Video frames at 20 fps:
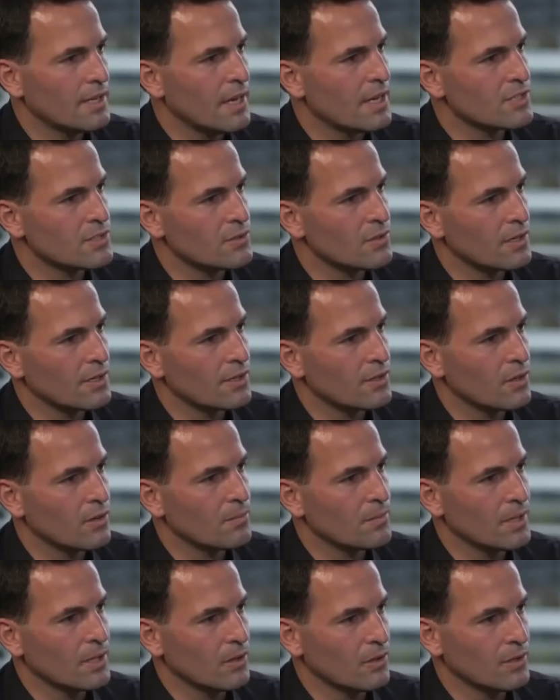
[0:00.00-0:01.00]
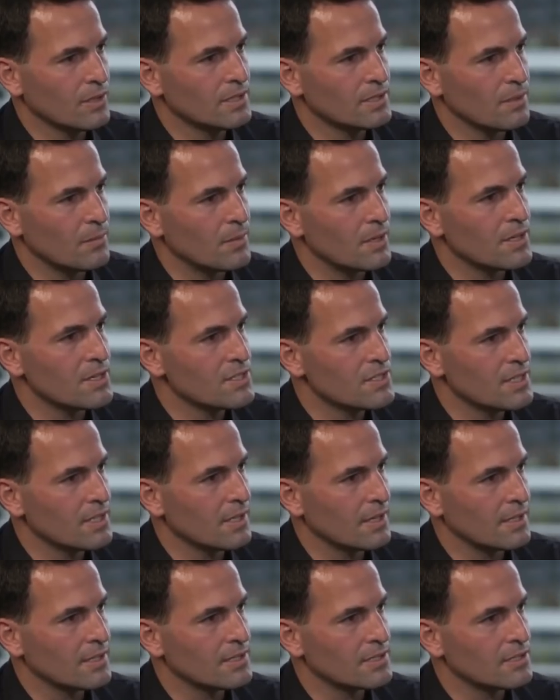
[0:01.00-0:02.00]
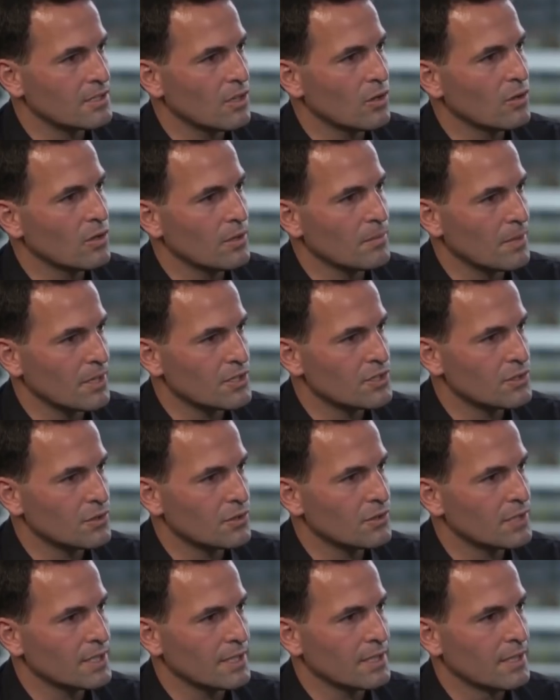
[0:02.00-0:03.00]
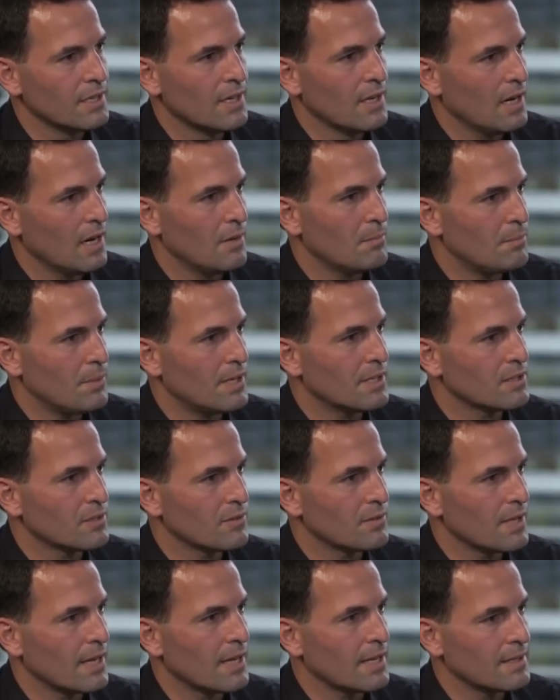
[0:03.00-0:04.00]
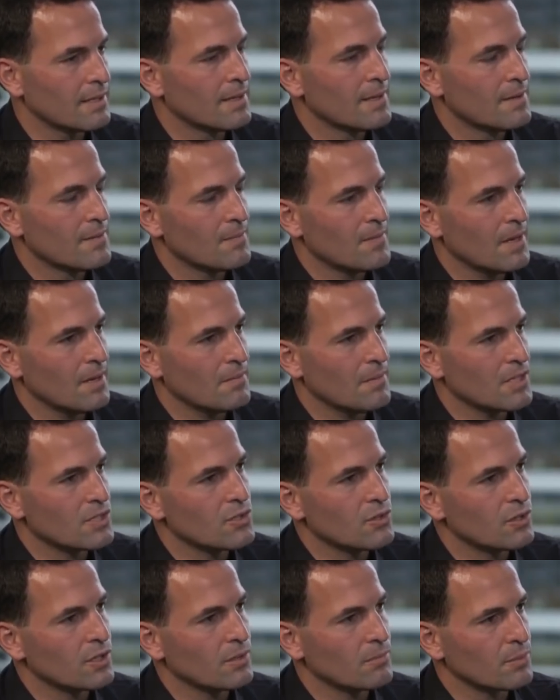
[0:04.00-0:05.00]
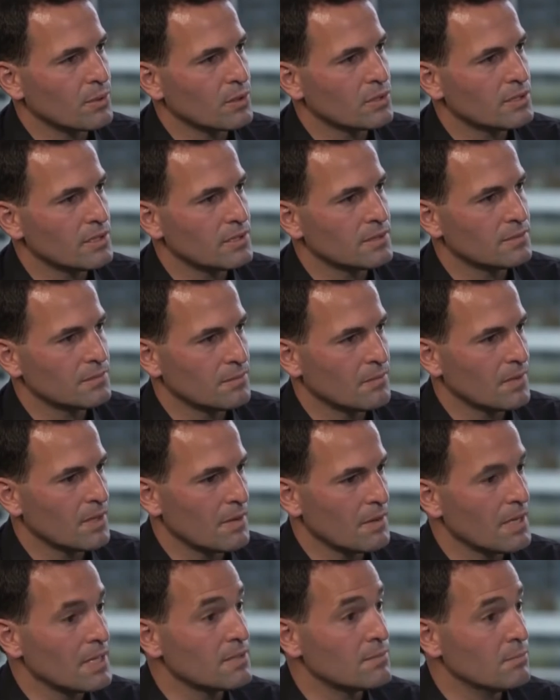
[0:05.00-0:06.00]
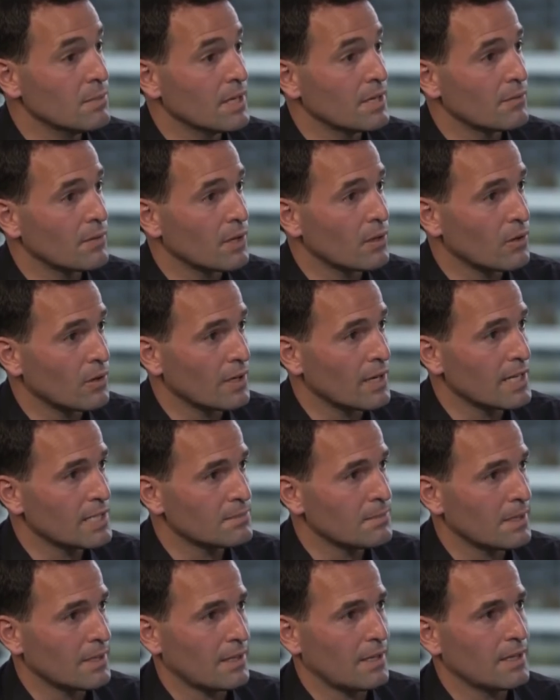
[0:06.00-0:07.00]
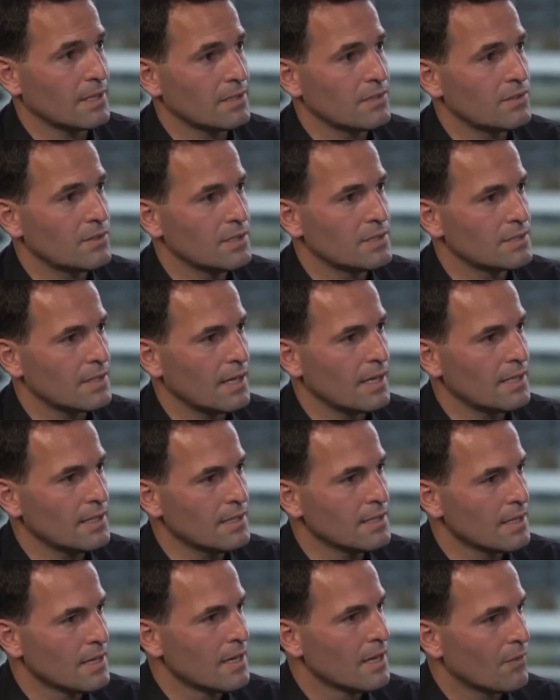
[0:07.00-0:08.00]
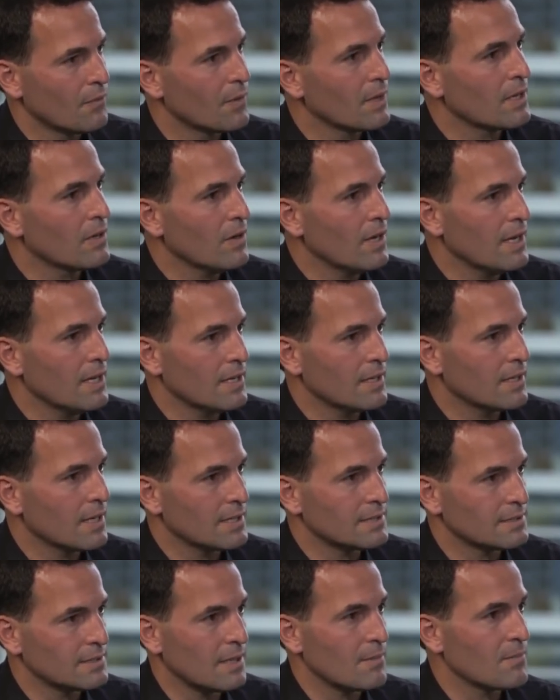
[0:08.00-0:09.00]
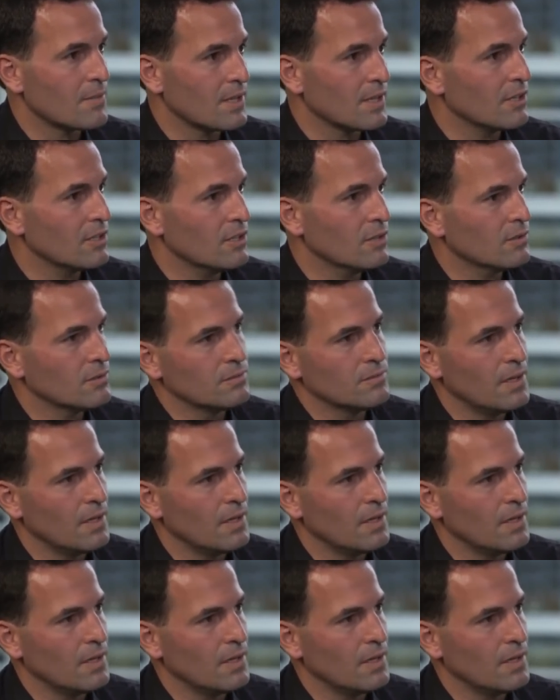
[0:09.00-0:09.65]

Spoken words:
natural. You know, Bitcoin mm-hmm. is emerging and slowly maturing, and part of that maturing process is being recognized by countries and regulated as something new,